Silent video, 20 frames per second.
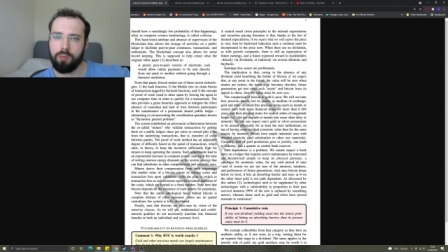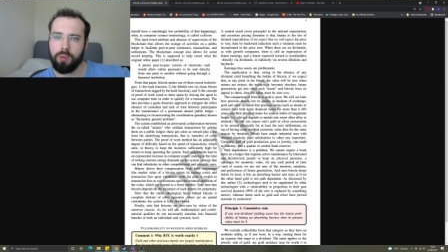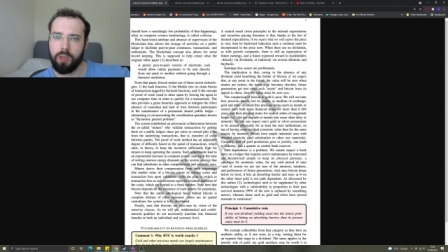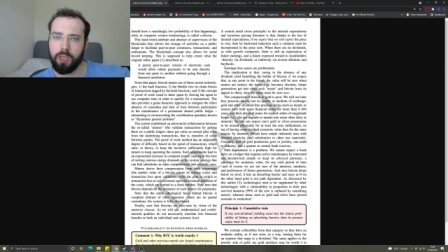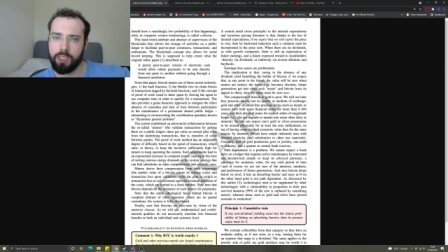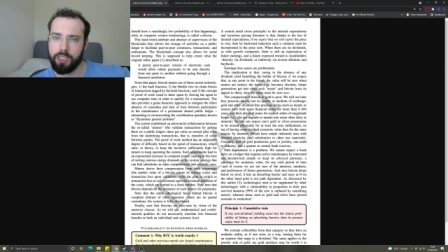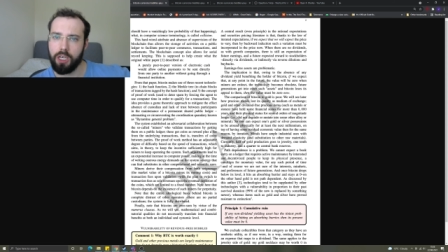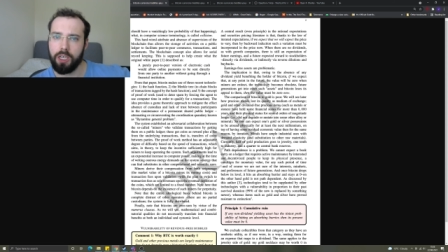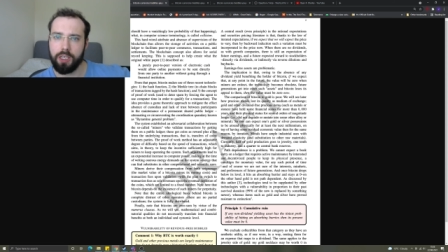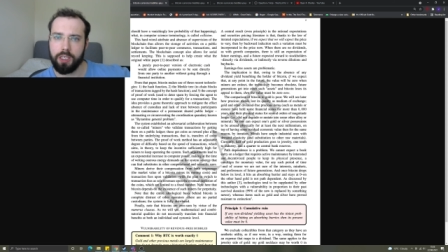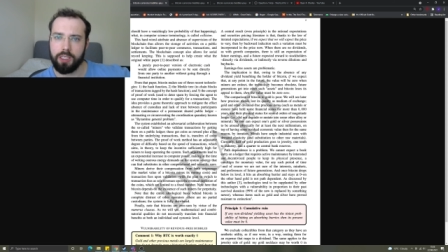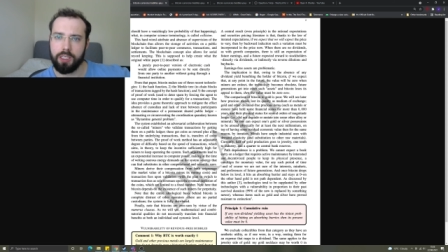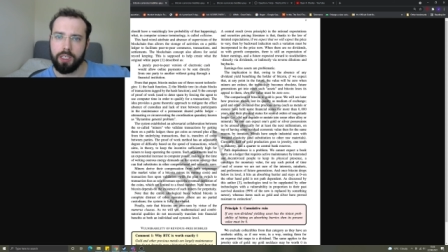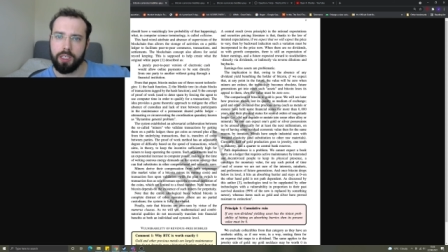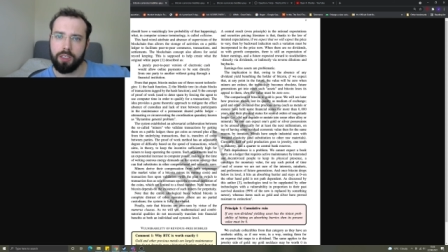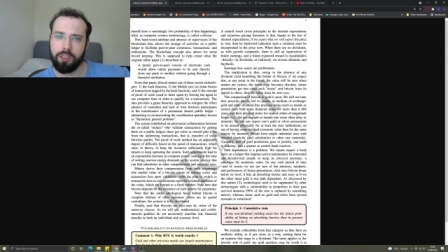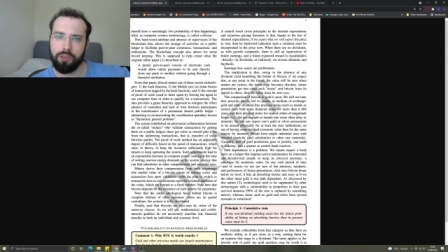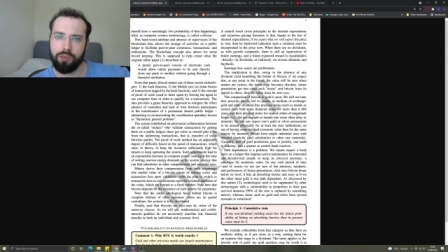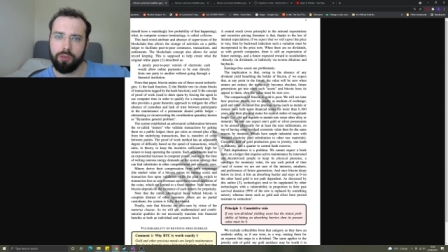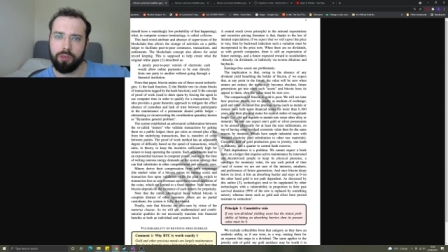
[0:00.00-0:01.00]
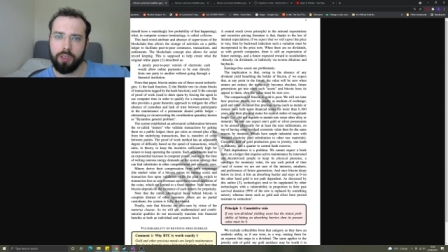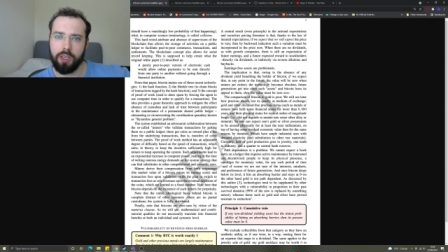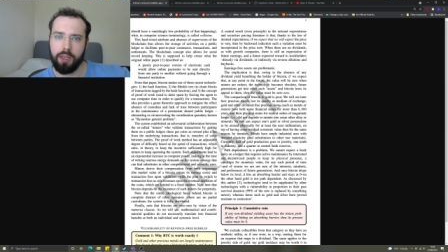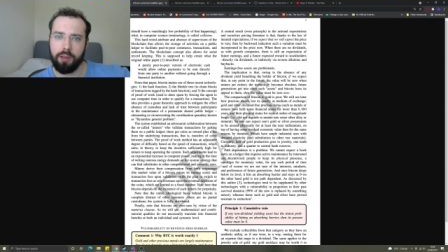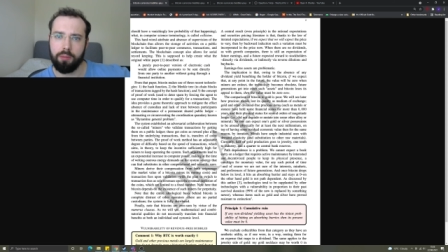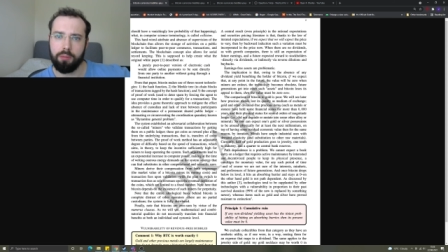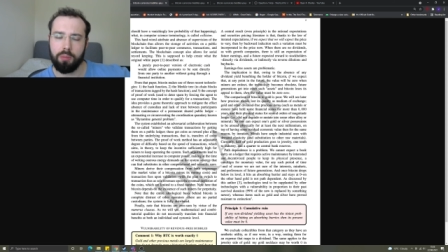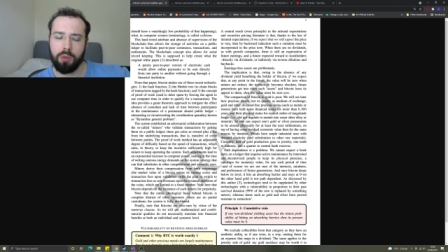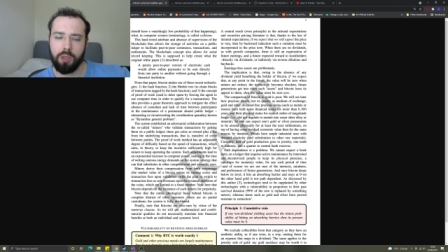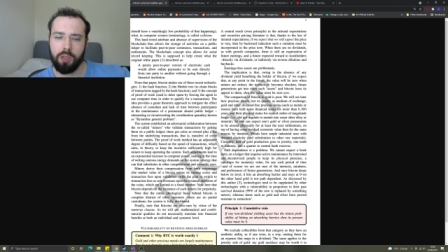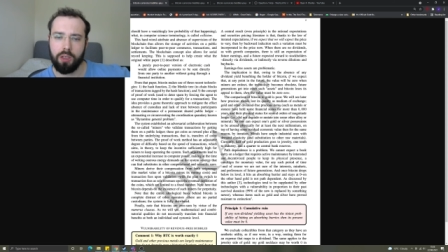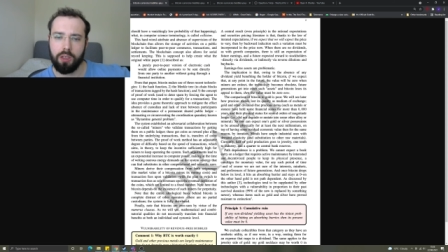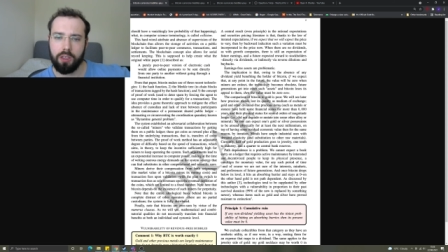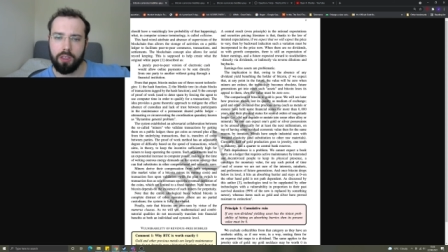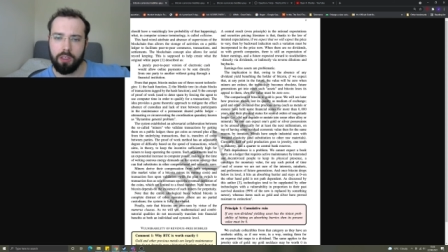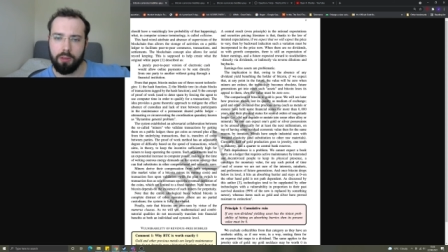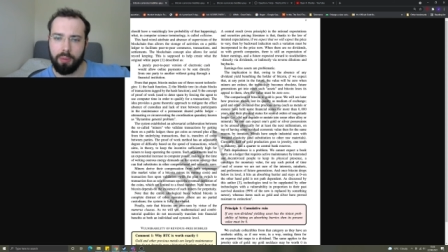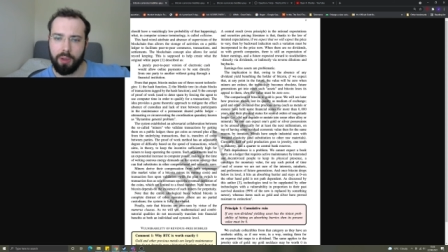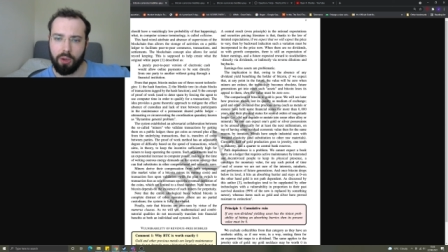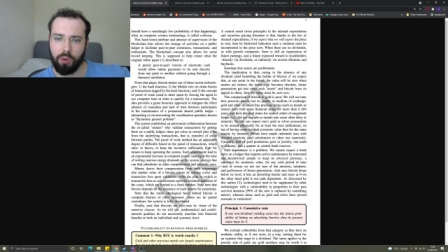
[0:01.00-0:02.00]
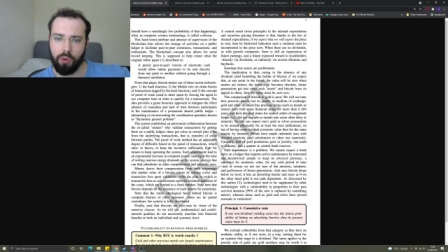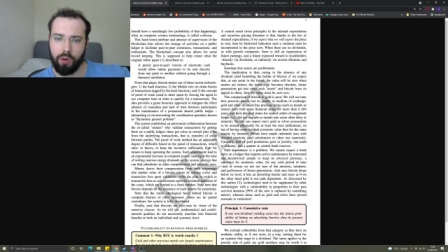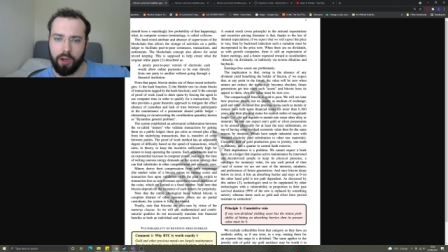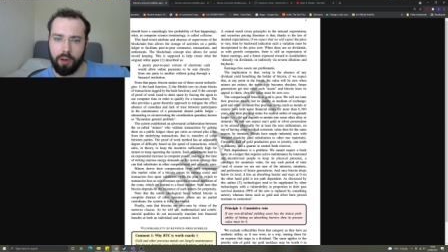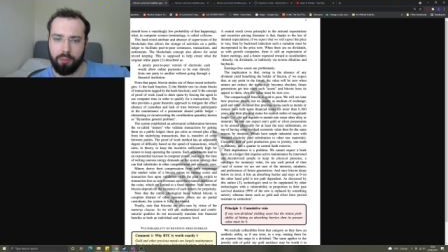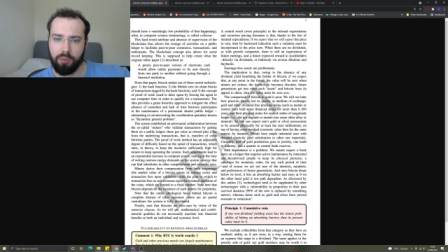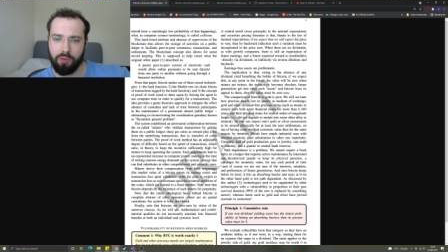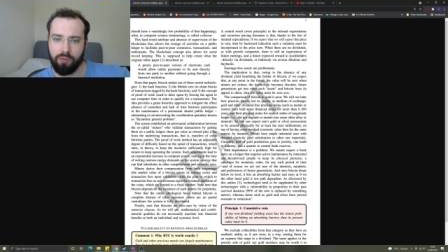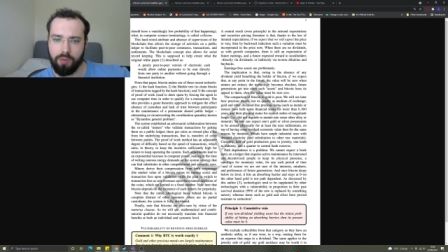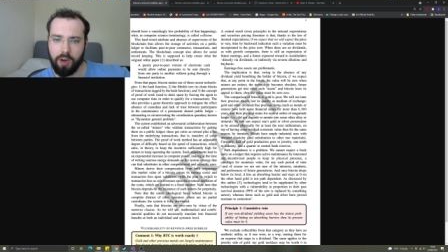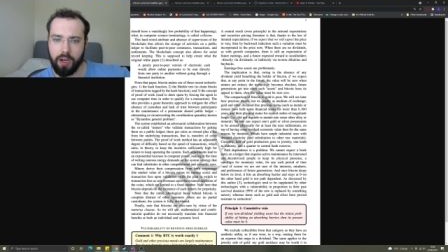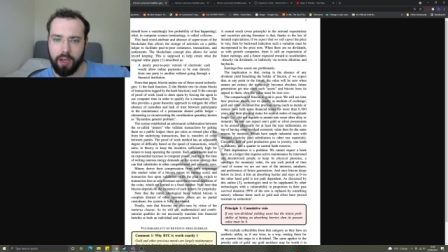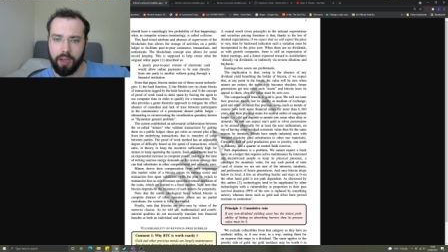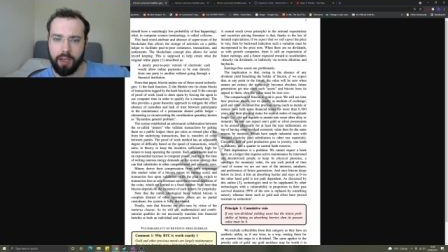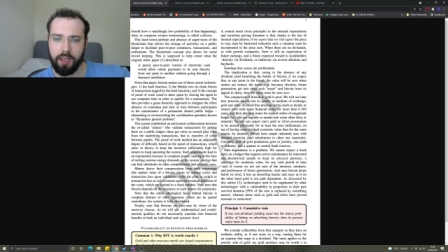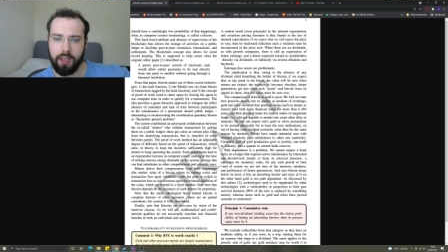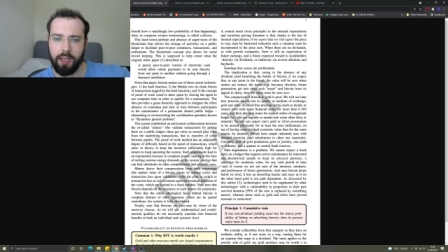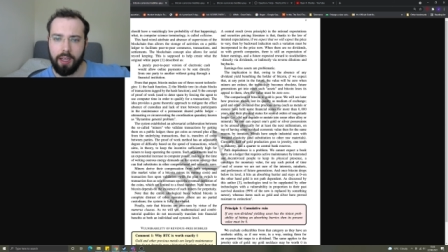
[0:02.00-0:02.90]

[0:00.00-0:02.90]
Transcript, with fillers: eternity to keep the Bitcoin up and running,